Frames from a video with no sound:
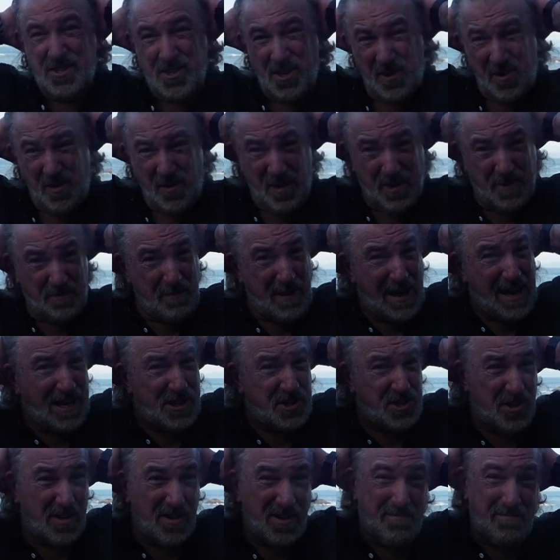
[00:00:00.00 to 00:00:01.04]
you can
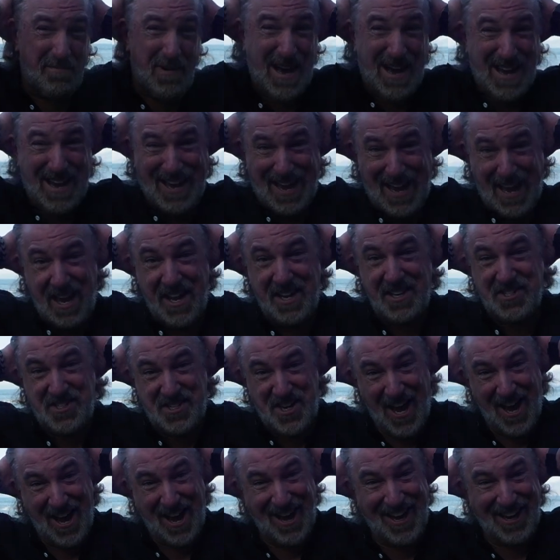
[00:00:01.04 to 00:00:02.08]
imagine my
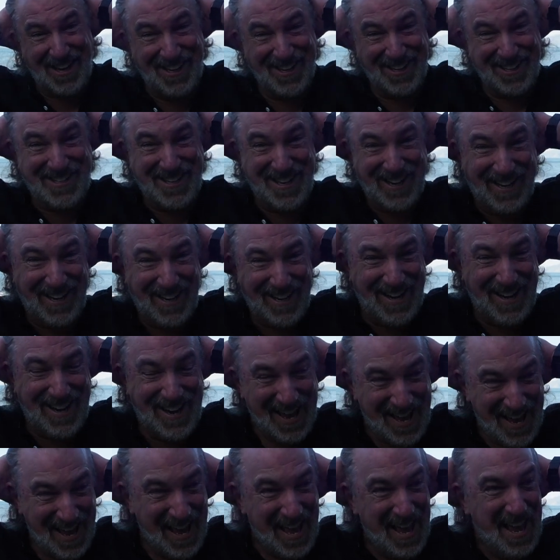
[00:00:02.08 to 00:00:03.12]
anxiety.
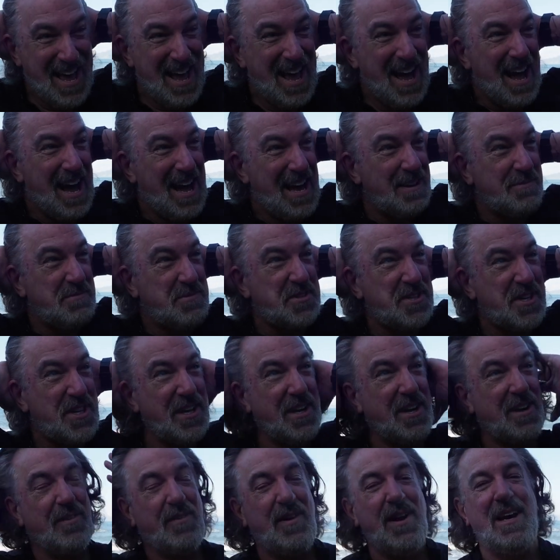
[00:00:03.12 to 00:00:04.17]
I'm
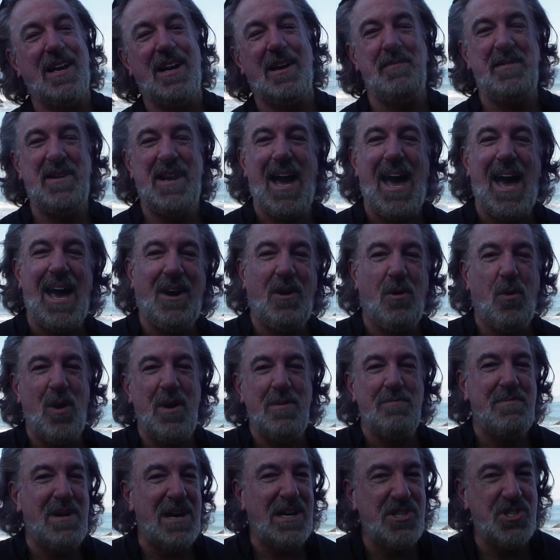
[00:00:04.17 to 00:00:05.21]
sitting around, I quit
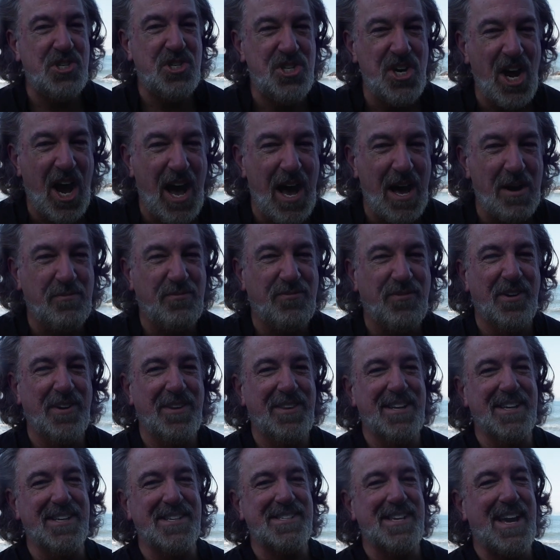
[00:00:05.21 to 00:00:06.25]
my job for
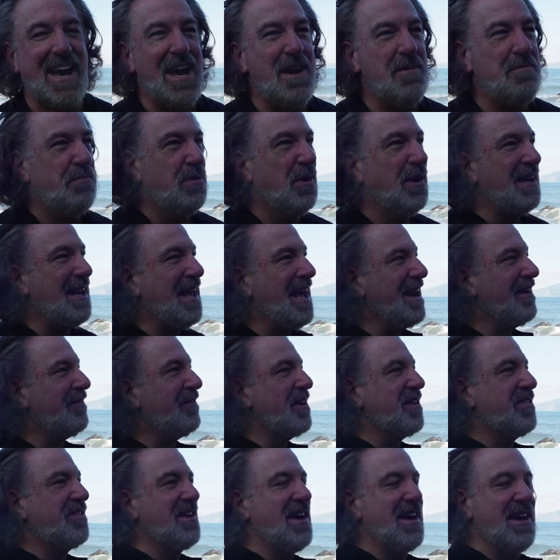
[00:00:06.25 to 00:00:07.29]
this. I put
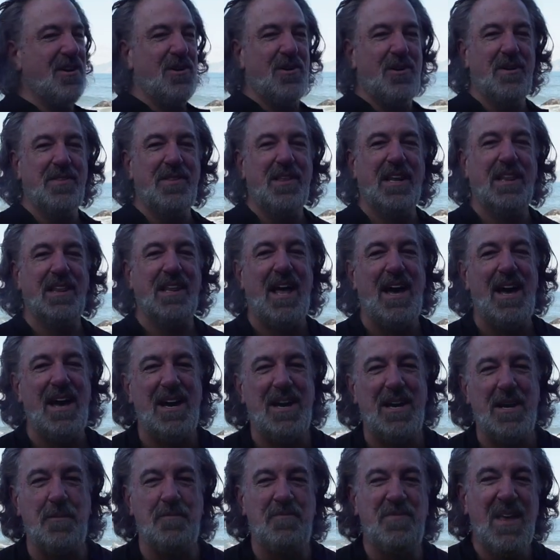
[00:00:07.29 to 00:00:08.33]
everything on the
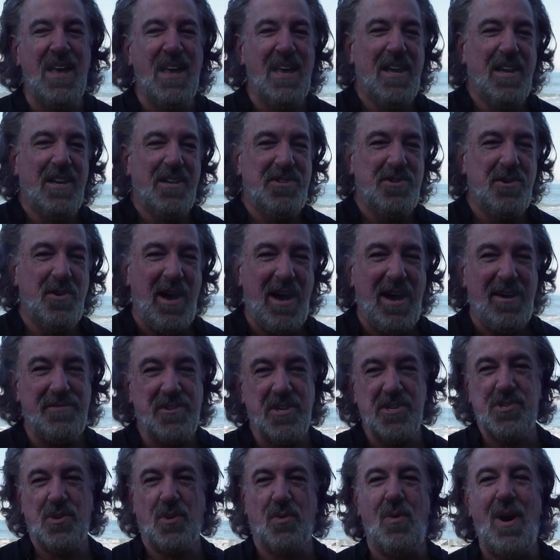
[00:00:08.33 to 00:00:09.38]
line to have
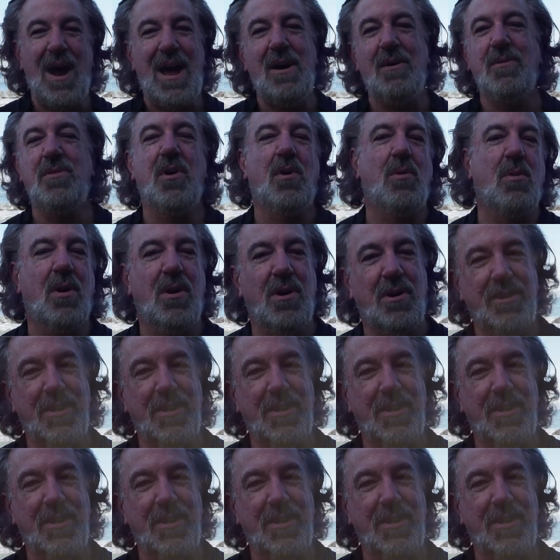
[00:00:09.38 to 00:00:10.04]
this around the world